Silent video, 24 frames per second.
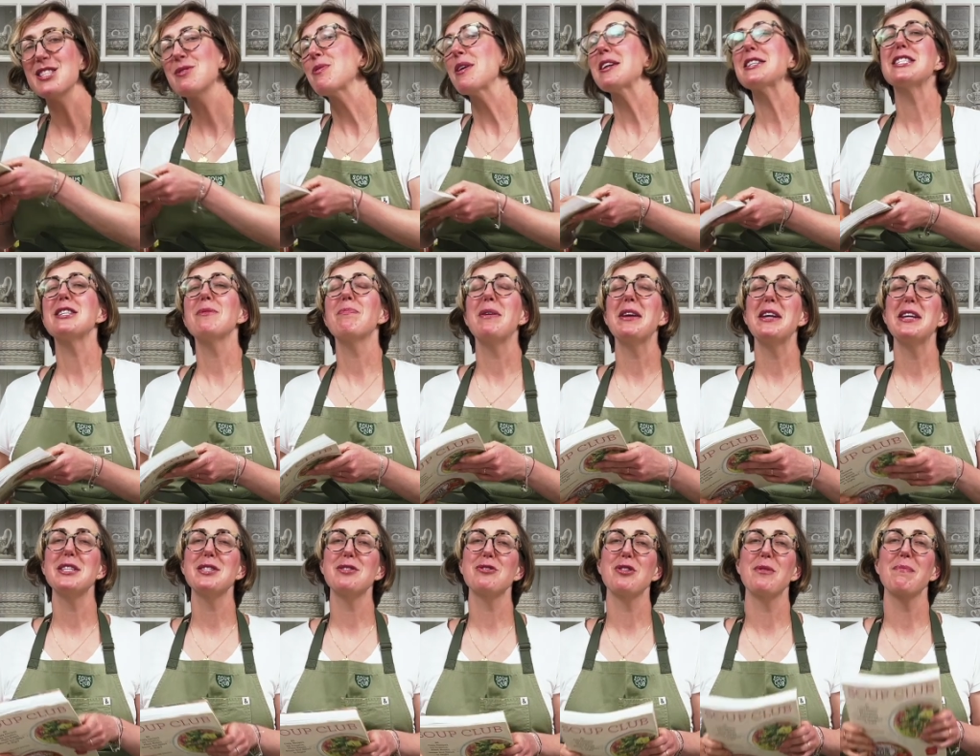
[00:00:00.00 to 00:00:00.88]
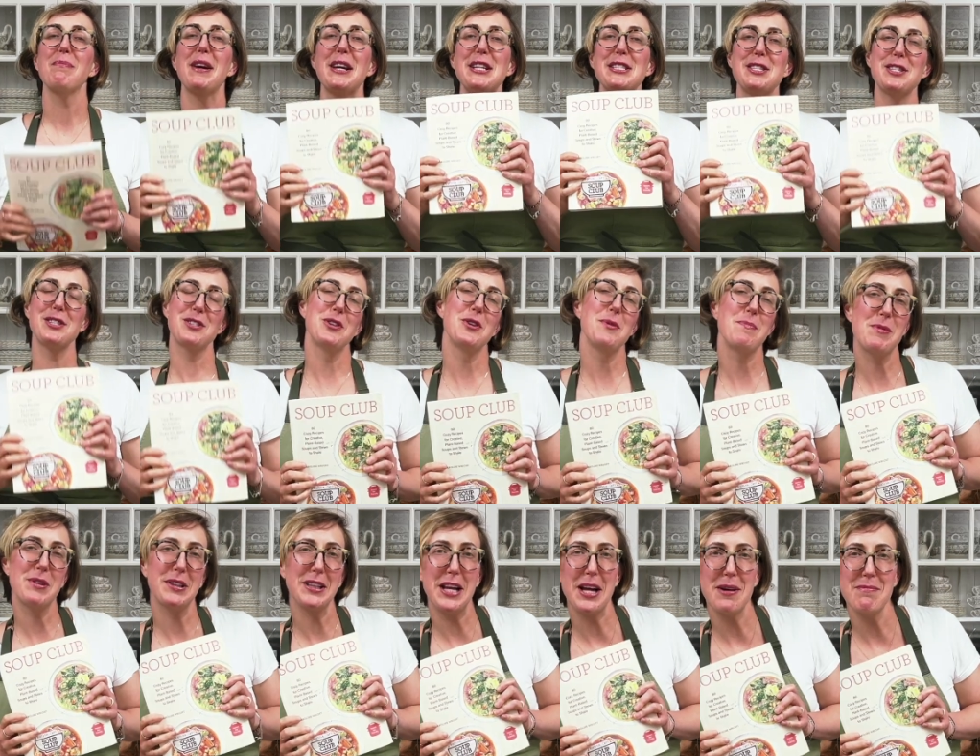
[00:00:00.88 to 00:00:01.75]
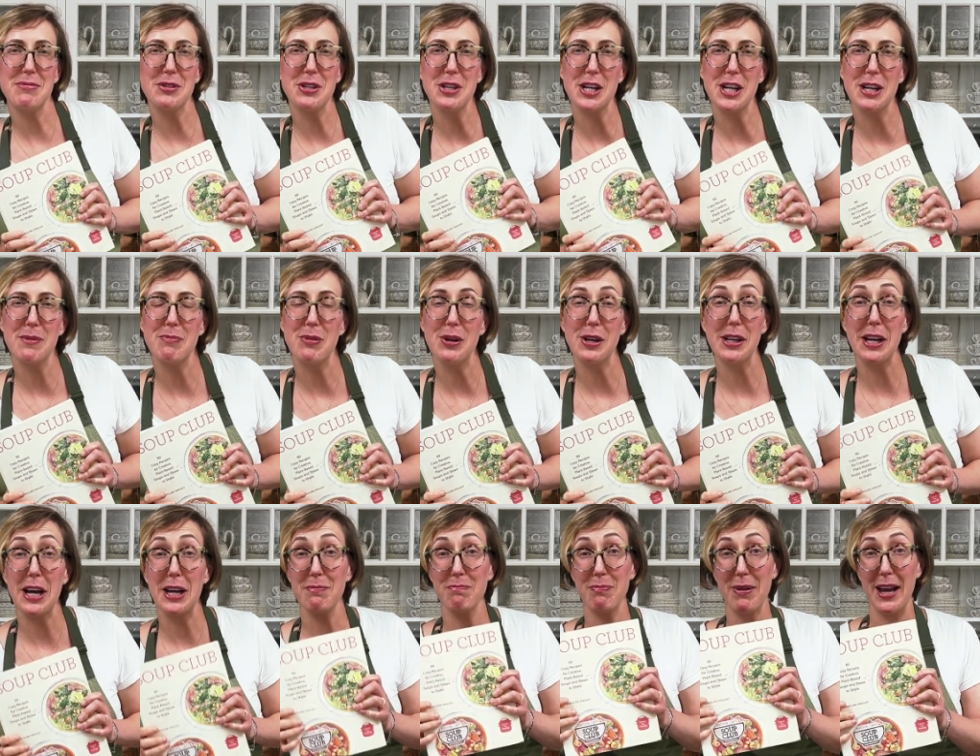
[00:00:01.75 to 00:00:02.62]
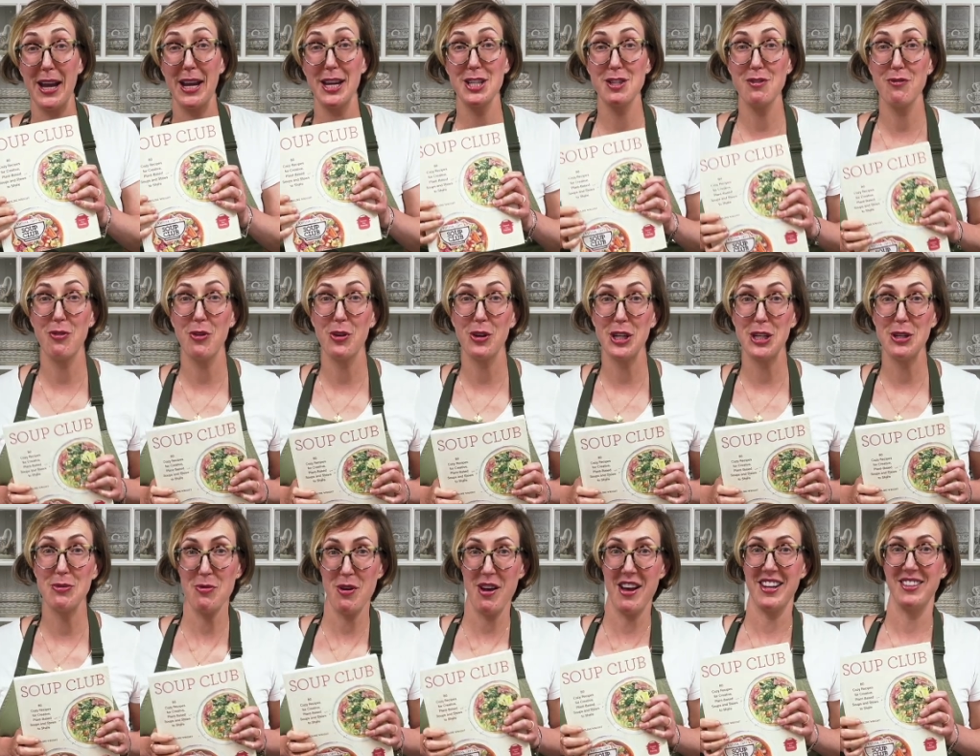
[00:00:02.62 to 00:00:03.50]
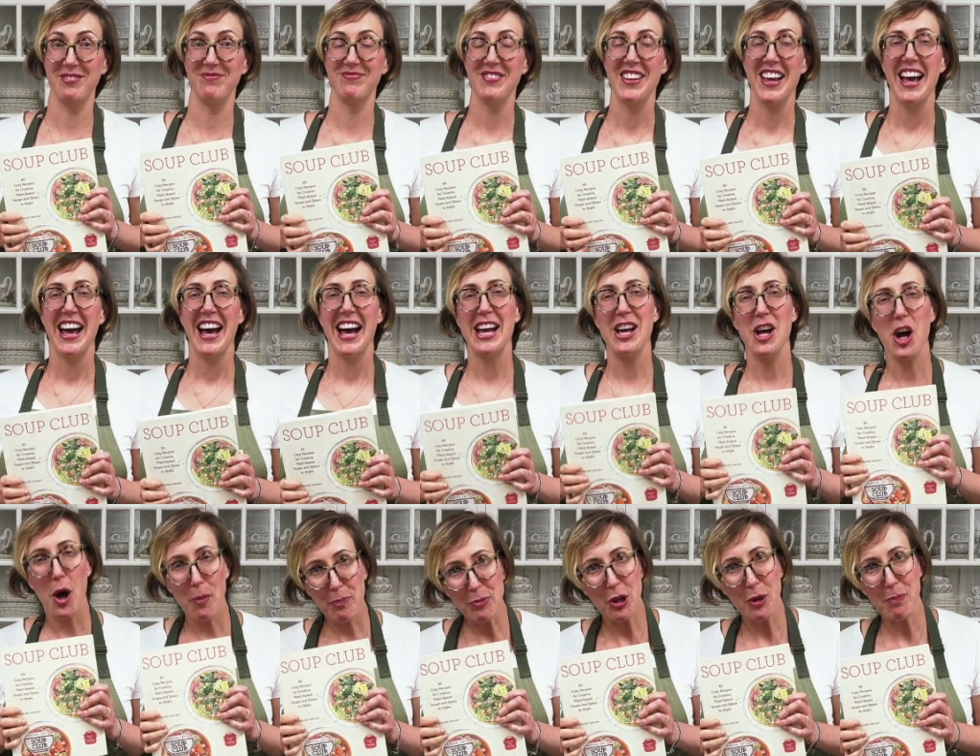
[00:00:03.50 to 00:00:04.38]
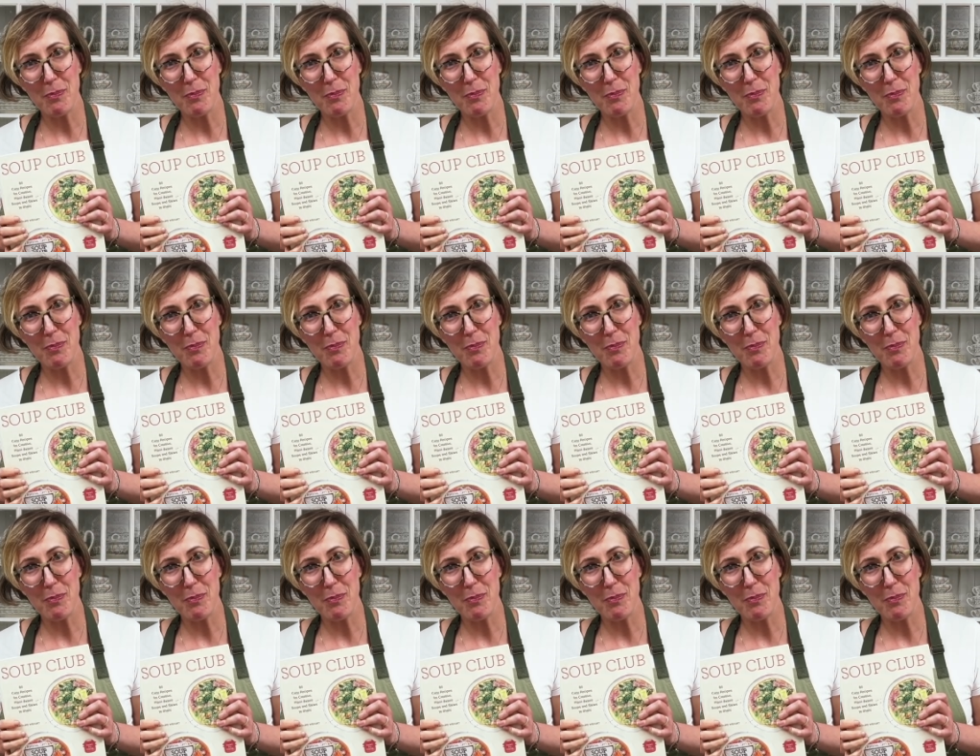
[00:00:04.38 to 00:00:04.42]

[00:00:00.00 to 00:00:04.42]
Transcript: recipe is from my Soup Club cookbook on page 41. I hope you'll